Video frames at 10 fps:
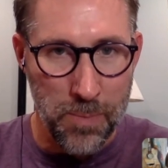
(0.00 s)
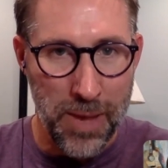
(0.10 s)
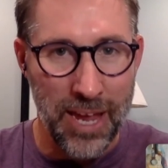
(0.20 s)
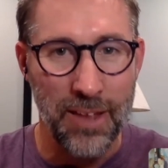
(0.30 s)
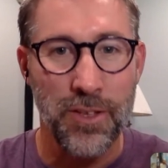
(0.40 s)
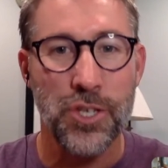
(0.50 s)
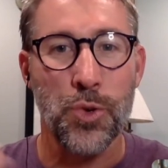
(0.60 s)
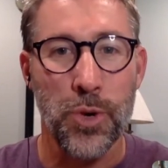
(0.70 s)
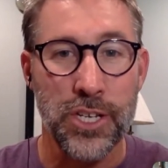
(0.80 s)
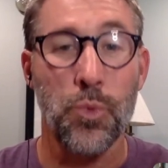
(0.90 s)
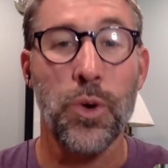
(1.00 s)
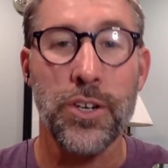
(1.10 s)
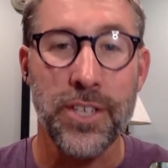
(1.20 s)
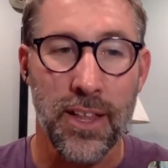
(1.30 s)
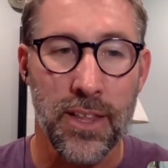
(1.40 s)
making, the stories
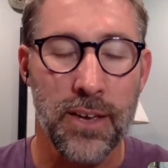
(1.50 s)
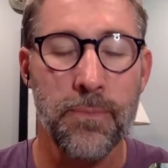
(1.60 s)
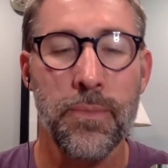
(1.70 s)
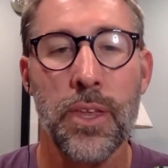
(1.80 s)
we're telling.